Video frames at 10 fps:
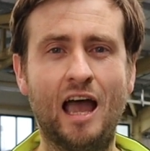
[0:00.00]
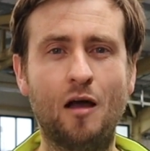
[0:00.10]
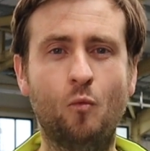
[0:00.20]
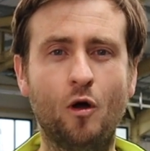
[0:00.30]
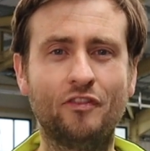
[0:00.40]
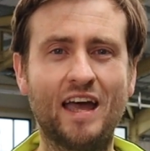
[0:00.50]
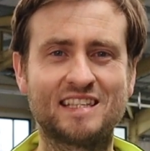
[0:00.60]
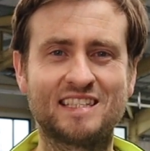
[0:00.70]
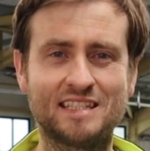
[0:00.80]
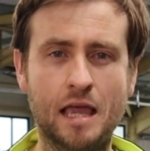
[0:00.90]
and want that
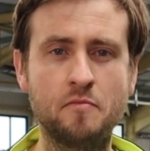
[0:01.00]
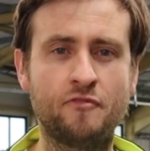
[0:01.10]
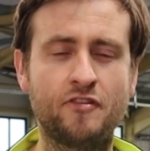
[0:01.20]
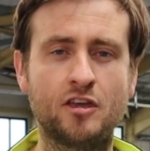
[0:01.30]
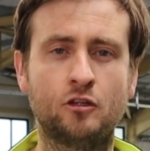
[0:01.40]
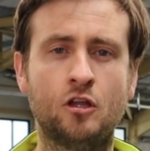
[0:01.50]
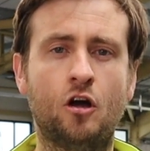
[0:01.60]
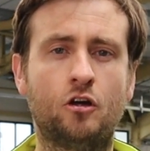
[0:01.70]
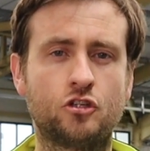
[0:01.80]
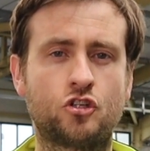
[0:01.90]
same feel
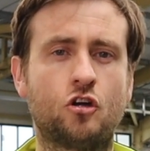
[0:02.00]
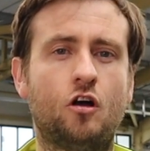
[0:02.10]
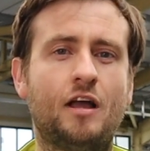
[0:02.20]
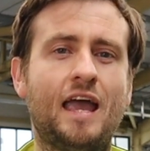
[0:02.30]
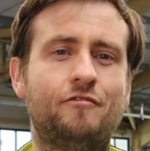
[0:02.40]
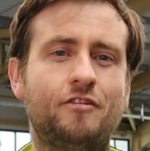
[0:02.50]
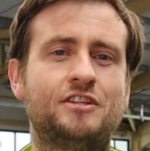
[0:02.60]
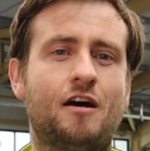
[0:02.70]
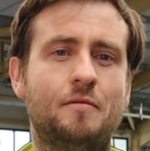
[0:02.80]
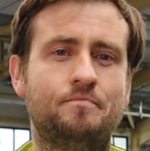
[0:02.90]
on the shot every
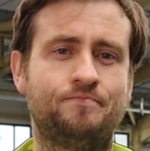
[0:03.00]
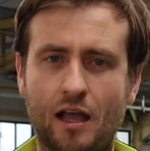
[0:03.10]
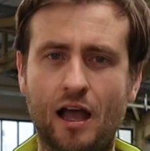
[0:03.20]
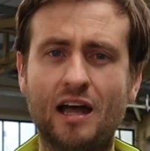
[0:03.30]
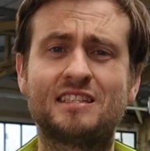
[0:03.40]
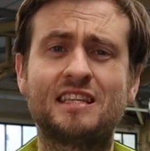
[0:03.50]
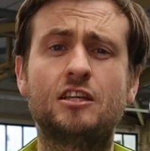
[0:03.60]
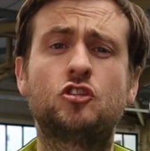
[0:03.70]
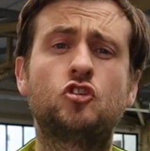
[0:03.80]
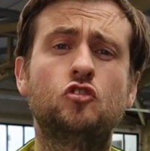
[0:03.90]
time. I'd say
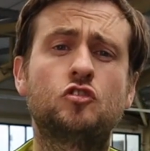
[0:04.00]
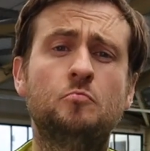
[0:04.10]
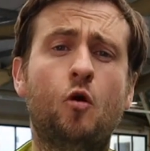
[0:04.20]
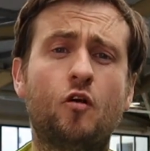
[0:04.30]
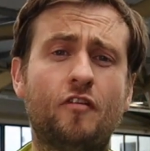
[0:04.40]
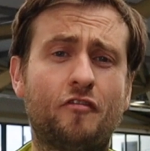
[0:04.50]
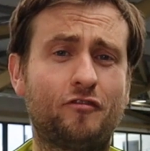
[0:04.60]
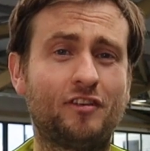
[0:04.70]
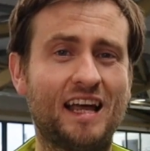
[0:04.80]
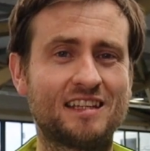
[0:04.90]
it suits more of a
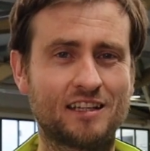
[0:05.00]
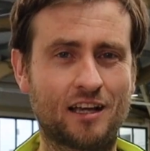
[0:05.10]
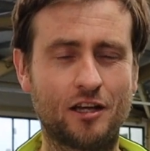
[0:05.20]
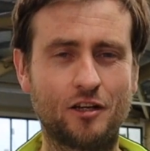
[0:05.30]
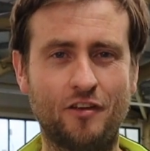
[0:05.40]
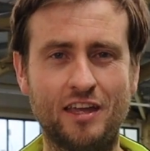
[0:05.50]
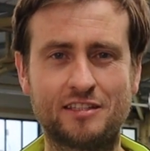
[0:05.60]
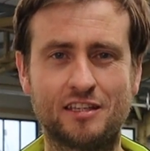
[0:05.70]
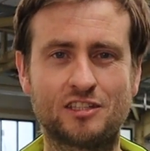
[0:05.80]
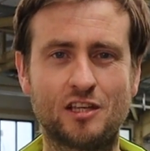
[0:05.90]
flatter kind of
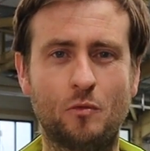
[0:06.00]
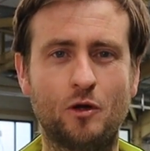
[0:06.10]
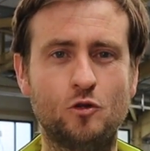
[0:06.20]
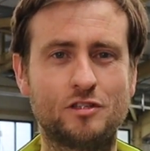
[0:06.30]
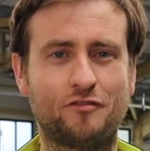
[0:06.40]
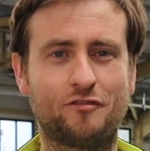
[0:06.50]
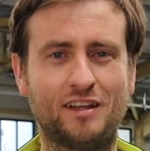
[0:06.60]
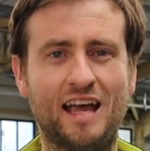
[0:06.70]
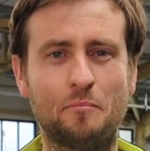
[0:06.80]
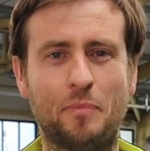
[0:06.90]
hitter, someone who's a
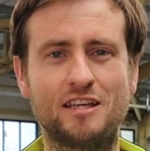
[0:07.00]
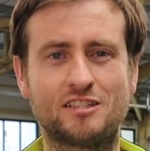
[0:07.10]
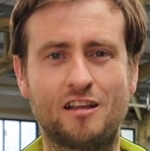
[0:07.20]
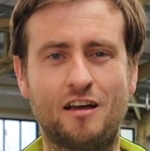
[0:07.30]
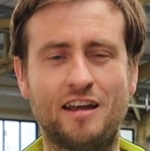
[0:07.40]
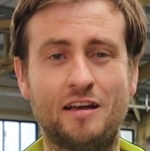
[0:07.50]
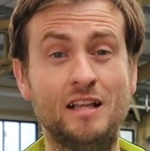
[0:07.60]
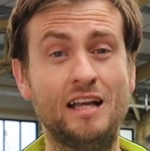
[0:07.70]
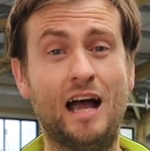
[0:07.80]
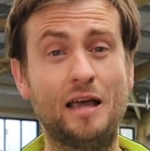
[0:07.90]
flat baseliner.
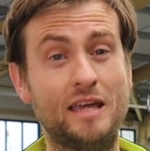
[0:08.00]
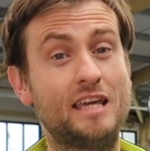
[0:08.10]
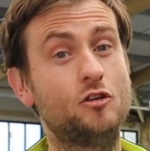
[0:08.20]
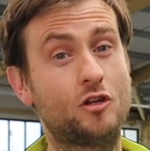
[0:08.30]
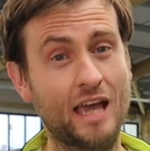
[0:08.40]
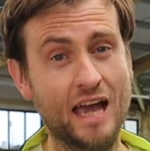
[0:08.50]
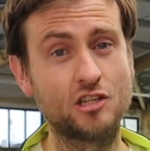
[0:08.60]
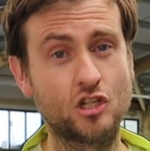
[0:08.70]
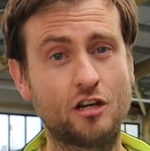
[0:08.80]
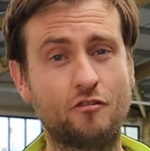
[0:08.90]
You can
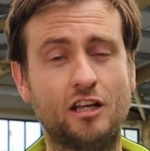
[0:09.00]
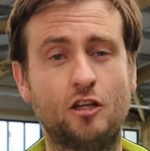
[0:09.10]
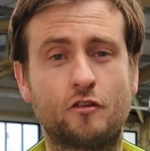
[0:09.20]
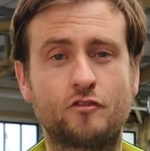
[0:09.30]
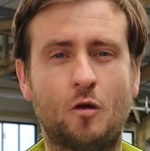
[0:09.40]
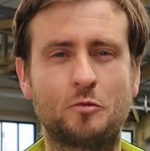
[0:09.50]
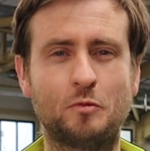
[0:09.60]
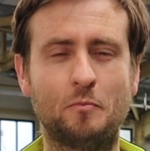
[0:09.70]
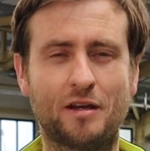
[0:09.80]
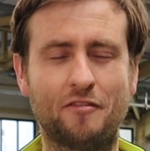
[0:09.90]
generate a lot of
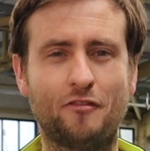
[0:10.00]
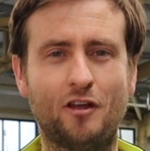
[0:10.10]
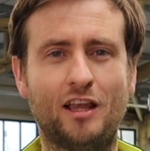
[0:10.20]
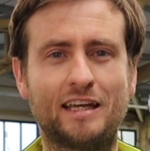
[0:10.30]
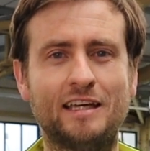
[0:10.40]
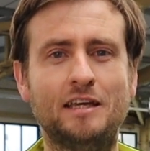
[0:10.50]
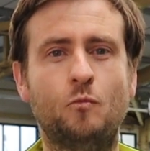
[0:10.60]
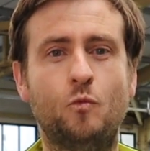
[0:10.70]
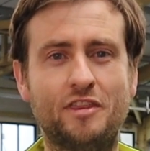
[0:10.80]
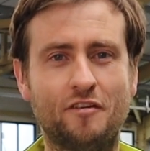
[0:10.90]
topspin, but I felt like
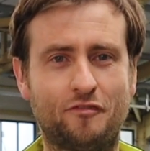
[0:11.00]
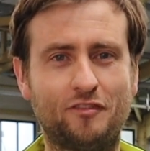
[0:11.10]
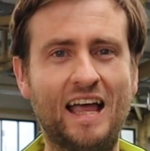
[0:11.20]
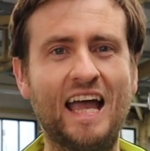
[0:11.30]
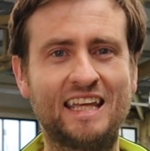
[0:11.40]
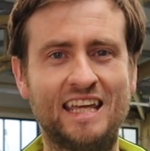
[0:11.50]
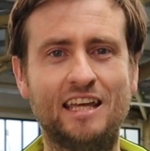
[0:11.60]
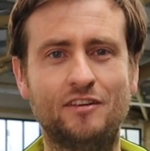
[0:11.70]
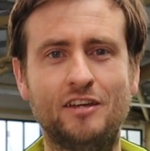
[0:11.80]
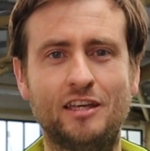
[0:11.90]
with the flat
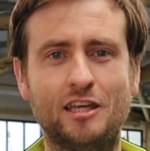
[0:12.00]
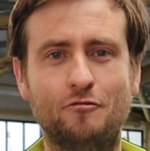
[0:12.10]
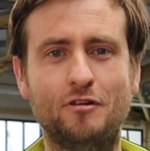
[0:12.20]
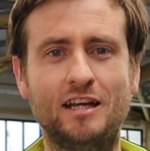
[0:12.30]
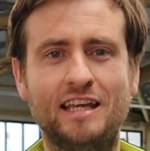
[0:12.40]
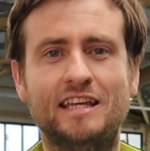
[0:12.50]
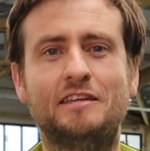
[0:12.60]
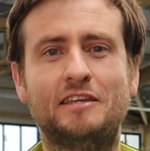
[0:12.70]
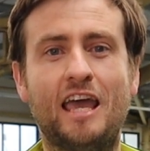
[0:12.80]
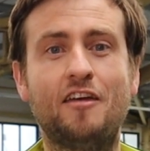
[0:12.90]
hit, it really
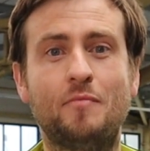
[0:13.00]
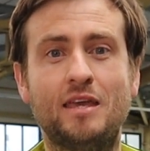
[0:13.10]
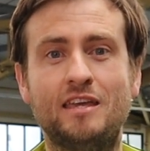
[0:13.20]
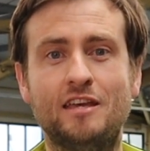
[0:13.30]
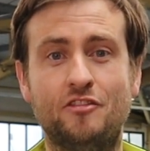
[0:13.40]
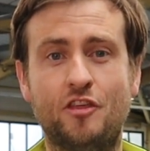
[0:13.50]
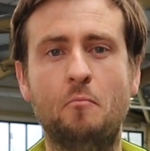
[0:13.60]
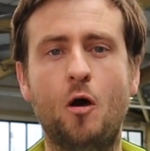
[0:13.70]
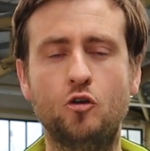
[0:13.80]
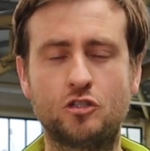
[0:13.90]
gave me the
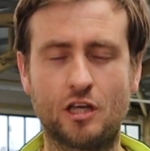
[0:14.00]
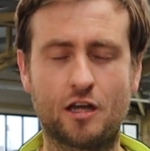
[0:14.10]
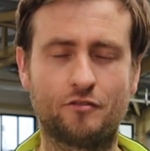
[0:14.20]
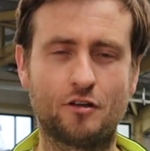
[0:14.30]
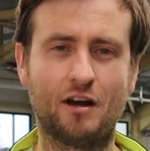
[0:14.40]
most out of the